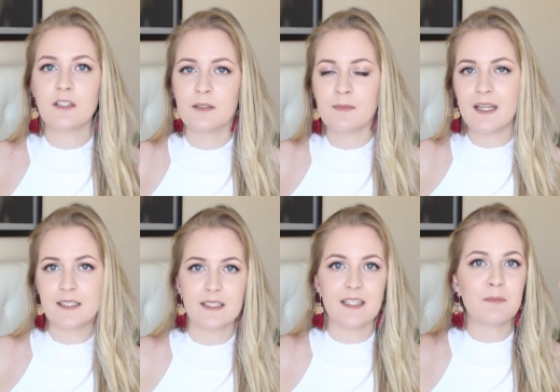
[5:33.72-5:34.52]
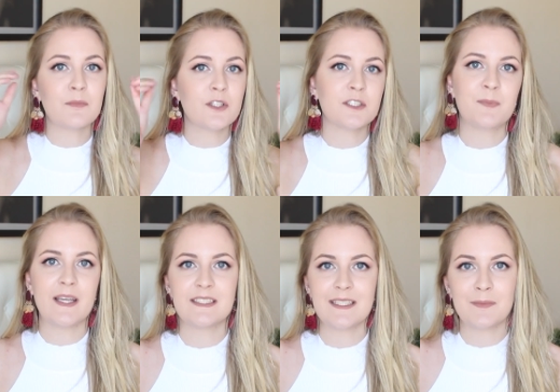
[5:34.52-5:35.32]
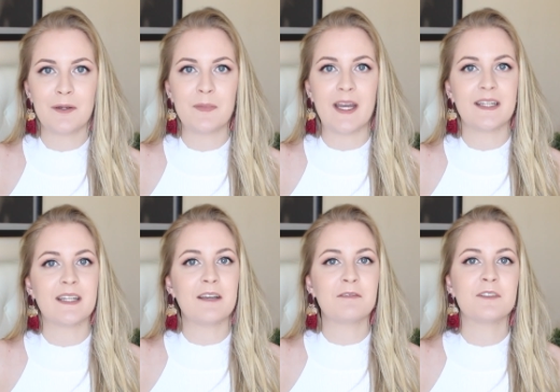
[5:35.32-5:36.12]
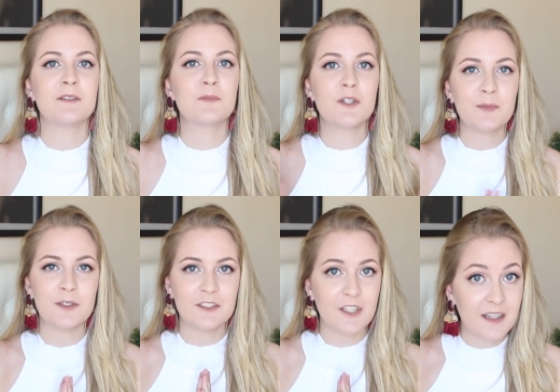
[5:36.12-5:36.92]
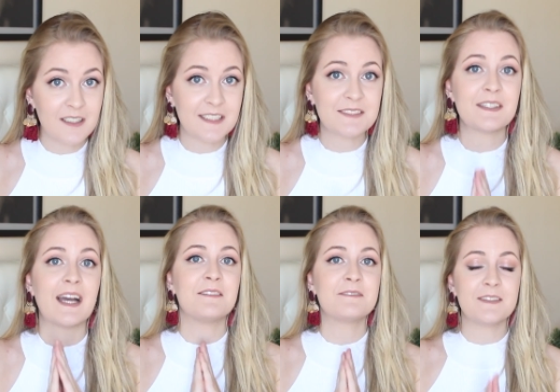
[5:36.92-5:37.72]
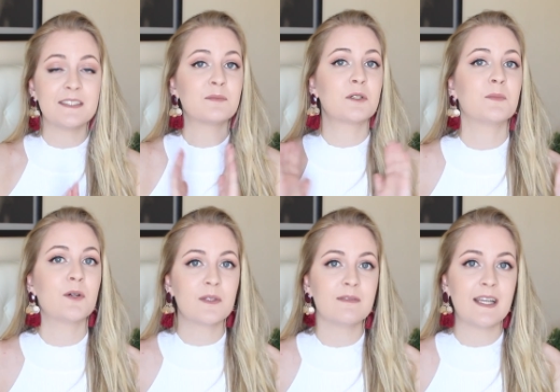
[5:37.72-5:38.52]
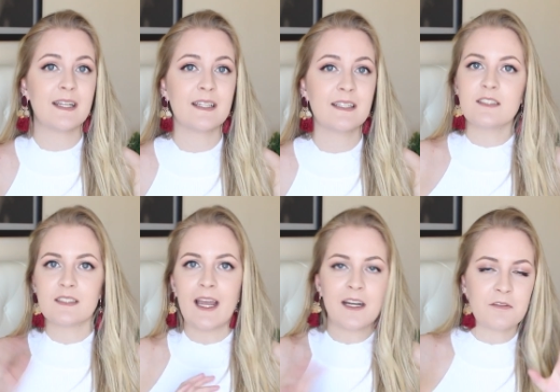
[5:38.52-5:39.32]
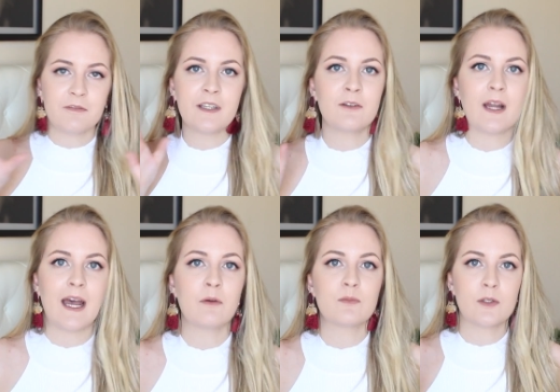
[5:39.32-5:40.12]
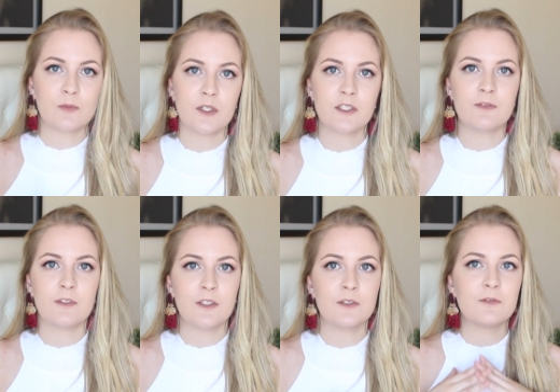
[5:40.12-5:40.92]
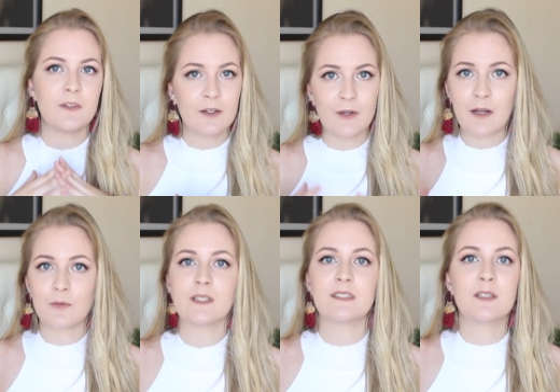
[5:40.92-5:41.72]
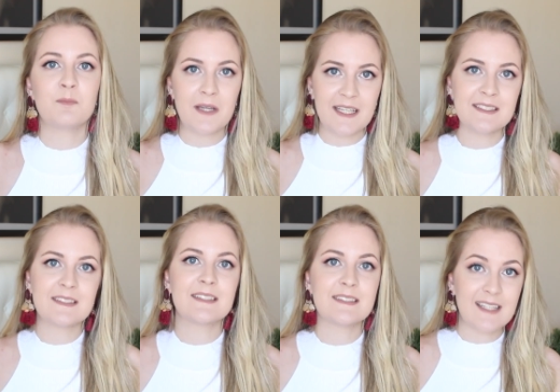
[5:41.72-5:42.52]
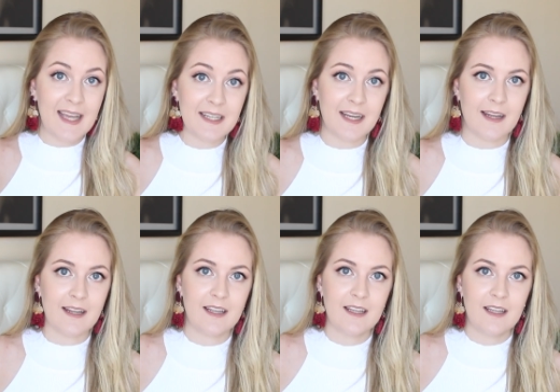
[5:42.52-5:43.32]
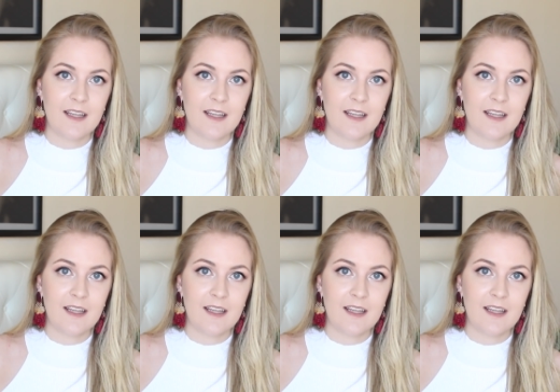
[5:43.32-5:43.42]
automatically more space in my mind and I feel more productive, I feel more motivated. Just kind of figure out what works for you, figure out what is the best setting